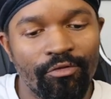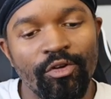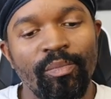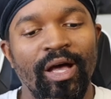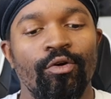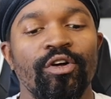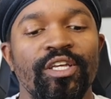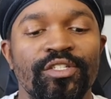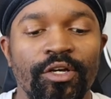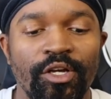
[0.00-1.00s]
Free Power
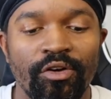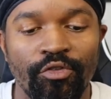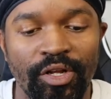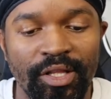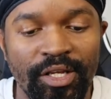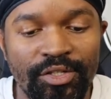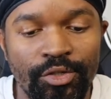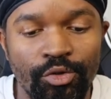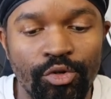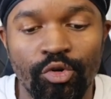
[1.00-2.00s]
is uncovering links
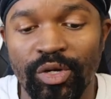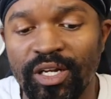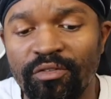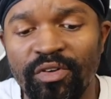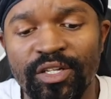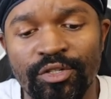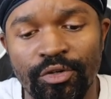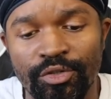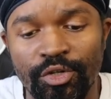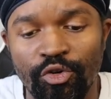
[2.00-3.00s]
to Korean
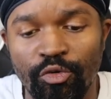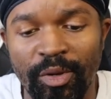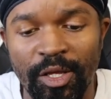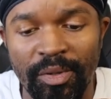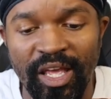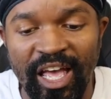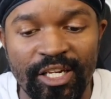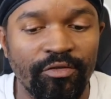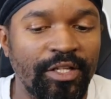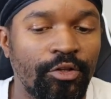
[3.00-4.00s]
investors who may be
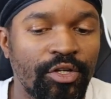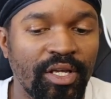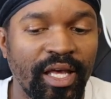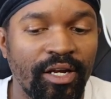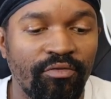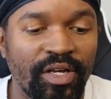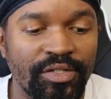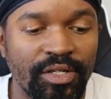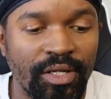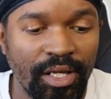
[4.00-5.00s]
actively looking at
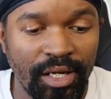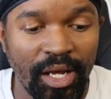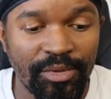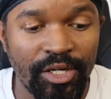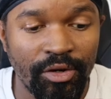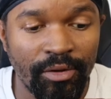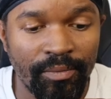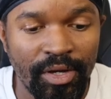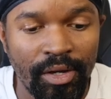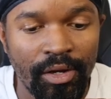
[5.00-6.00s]
investing in Aptera,
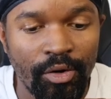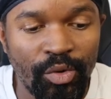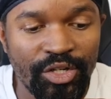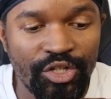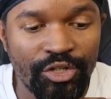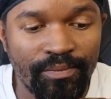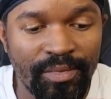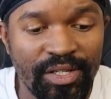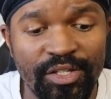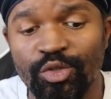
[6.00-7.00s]
which
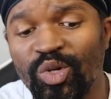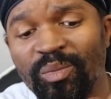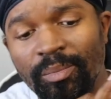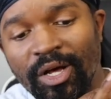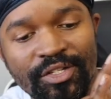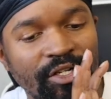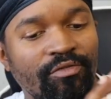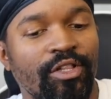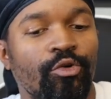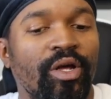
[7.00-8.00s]
is extremely
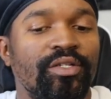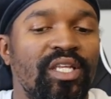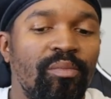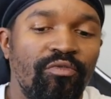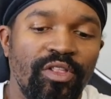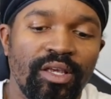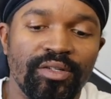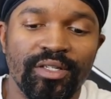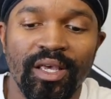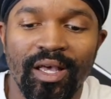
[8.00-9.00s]
positive in the grand scheme of
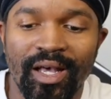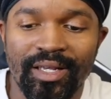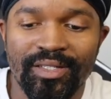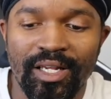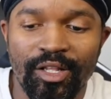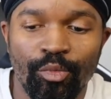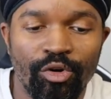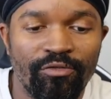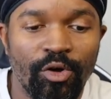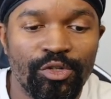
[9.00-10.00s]
things. I say the
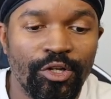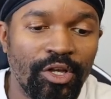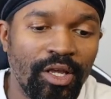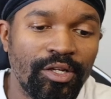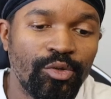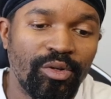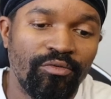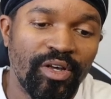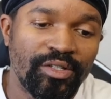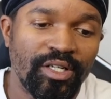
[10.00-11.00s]
more folks looking into
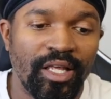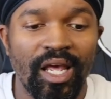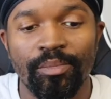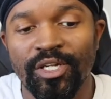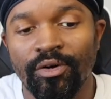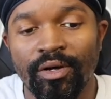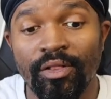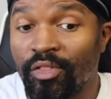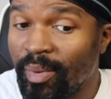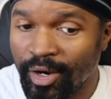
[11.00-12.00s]
investing in
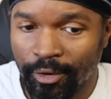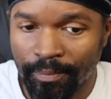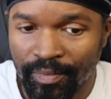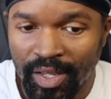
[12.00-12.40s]
Aptera, the better.